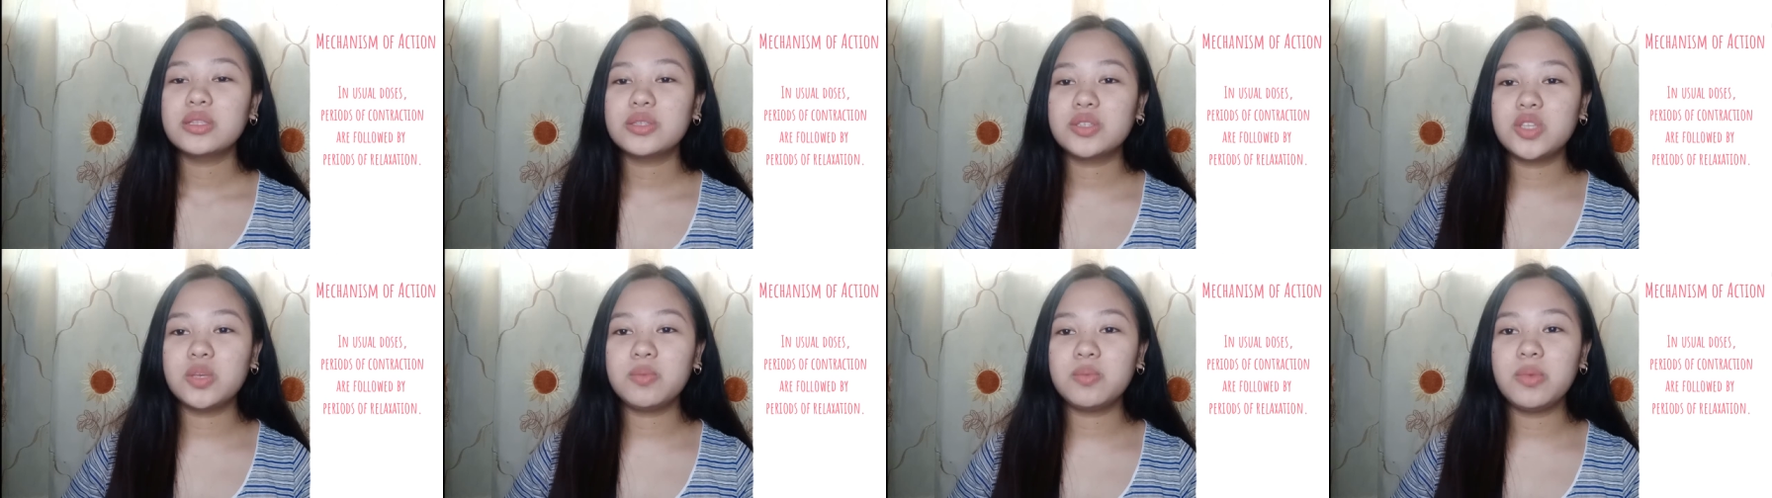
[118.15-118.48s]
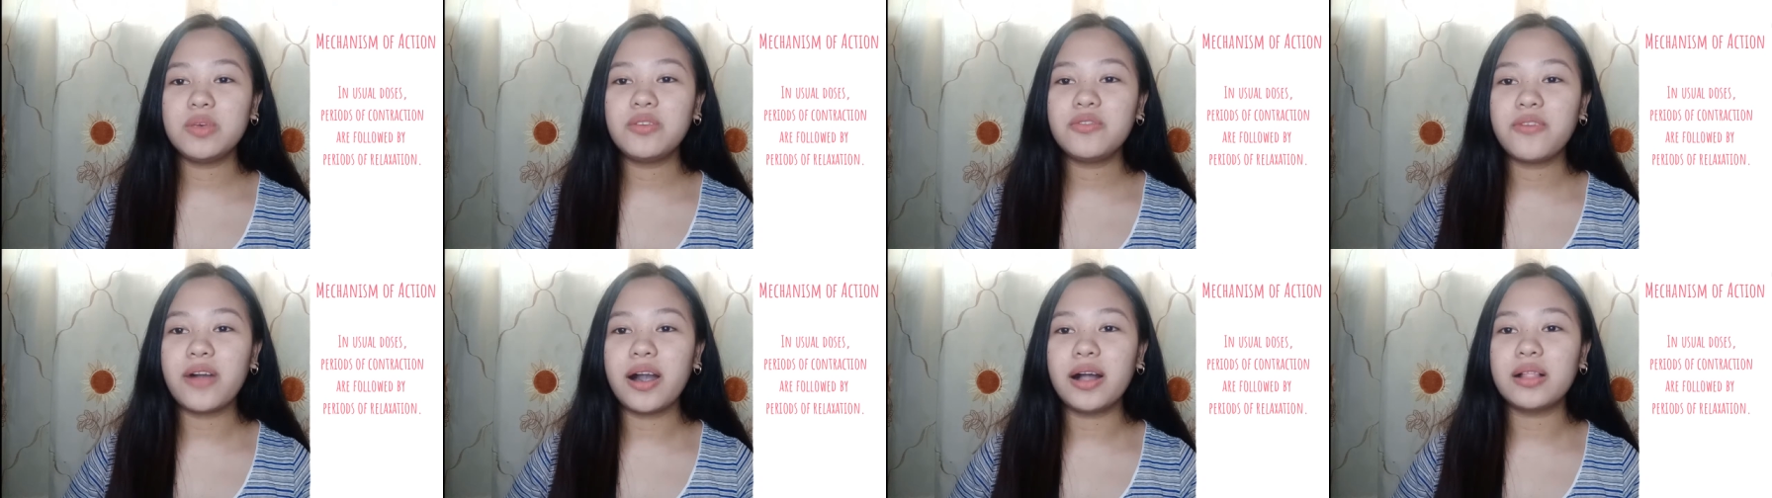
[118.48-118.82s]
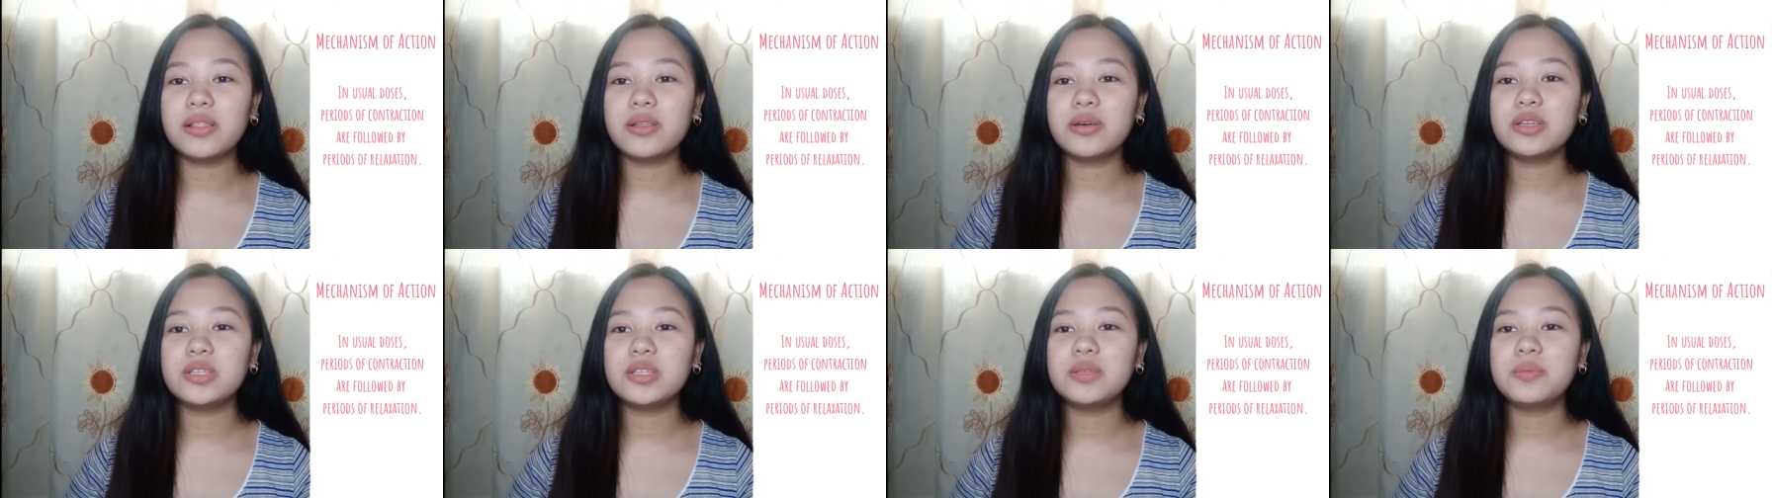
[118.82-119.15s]
to be
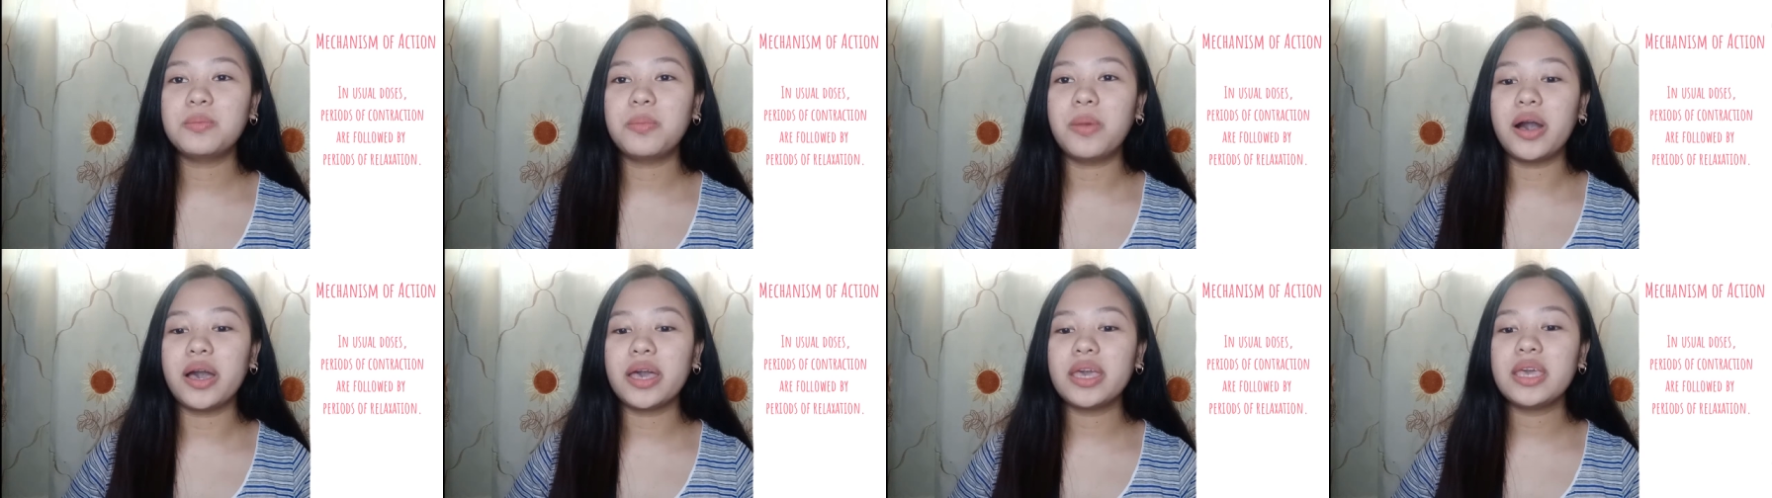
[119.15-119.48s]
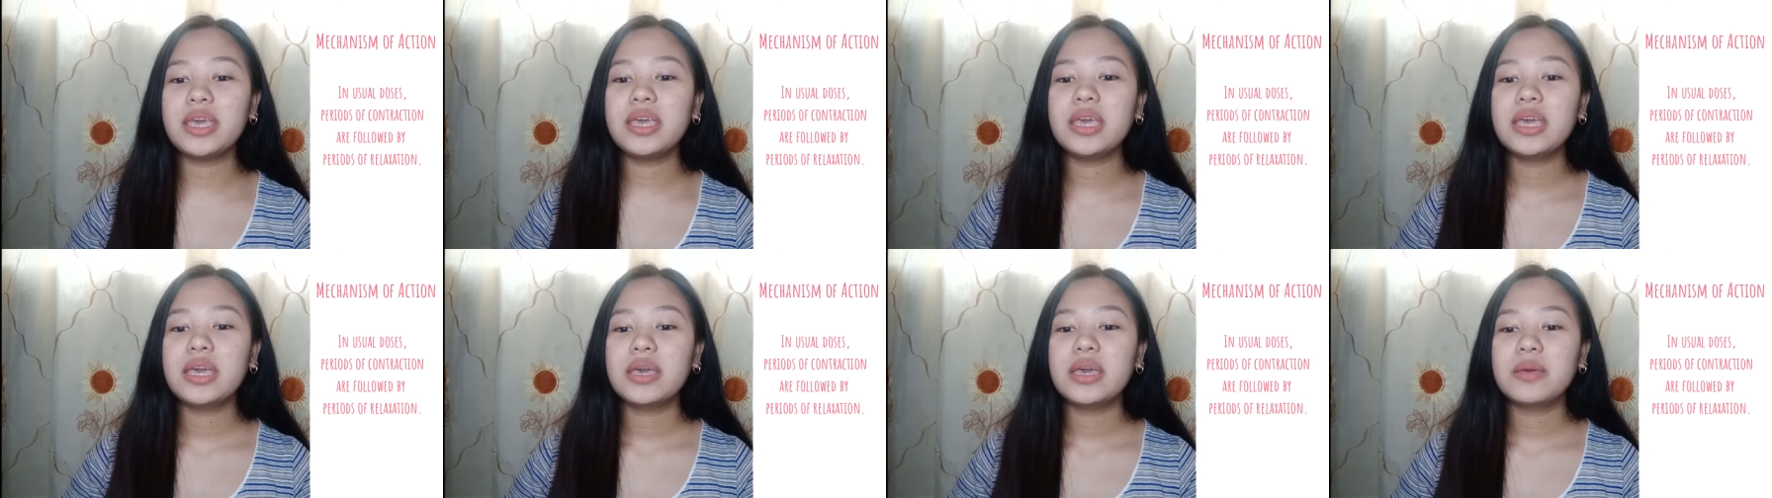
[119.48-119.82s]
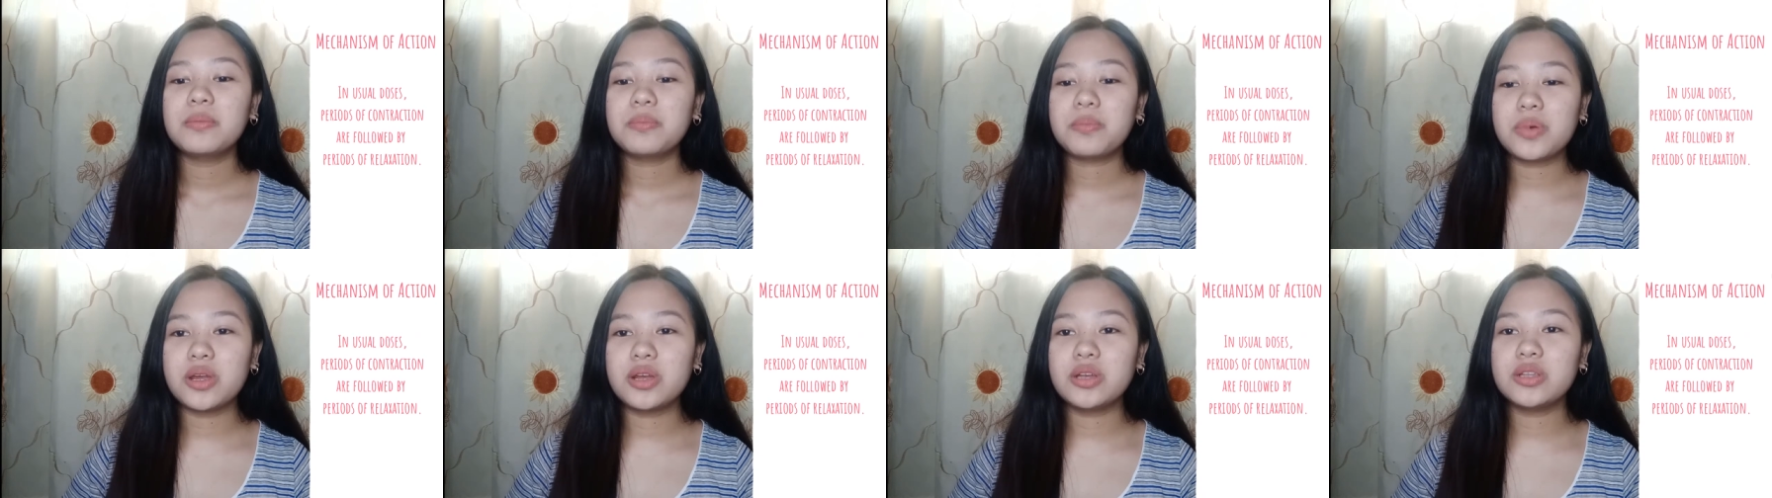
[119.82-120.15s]
followed by
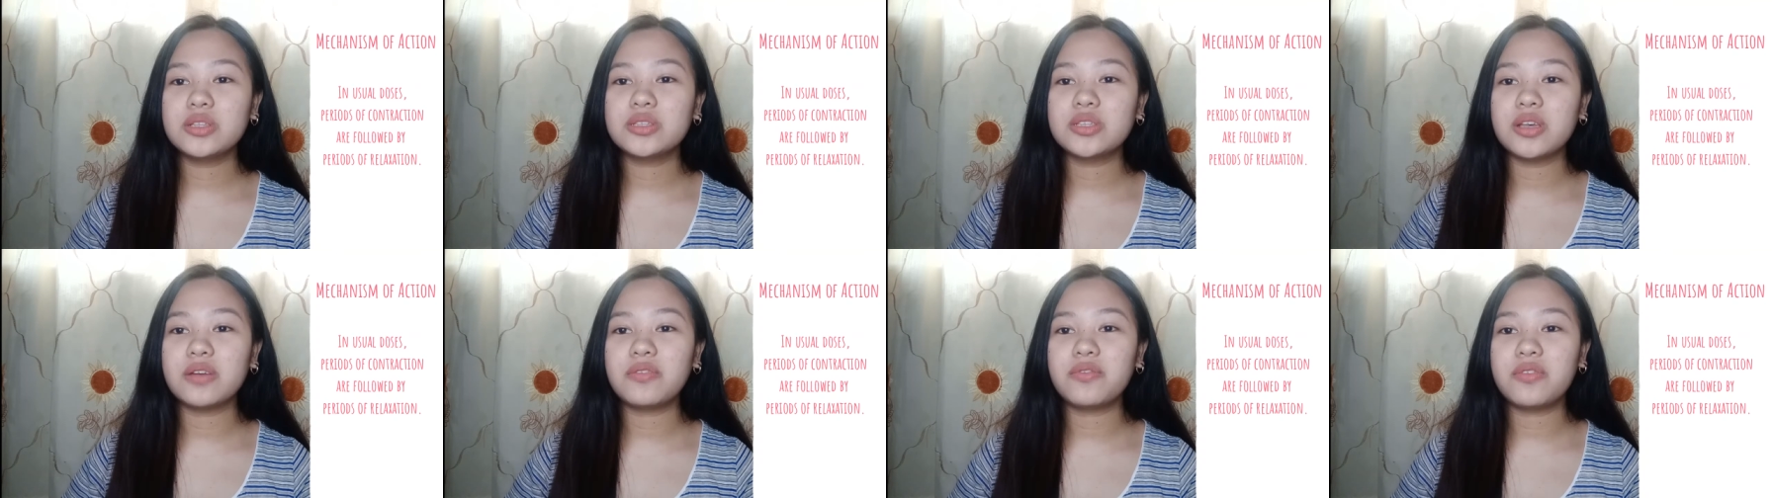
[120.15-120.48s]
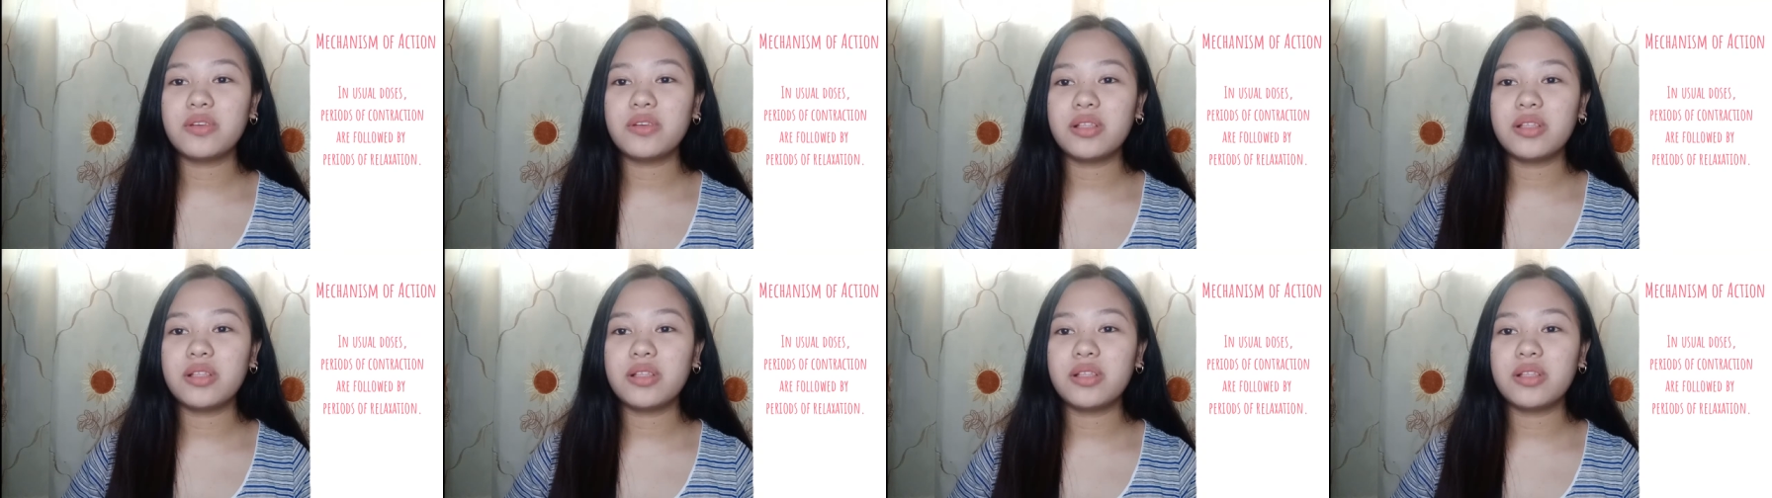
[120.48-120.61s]
periods of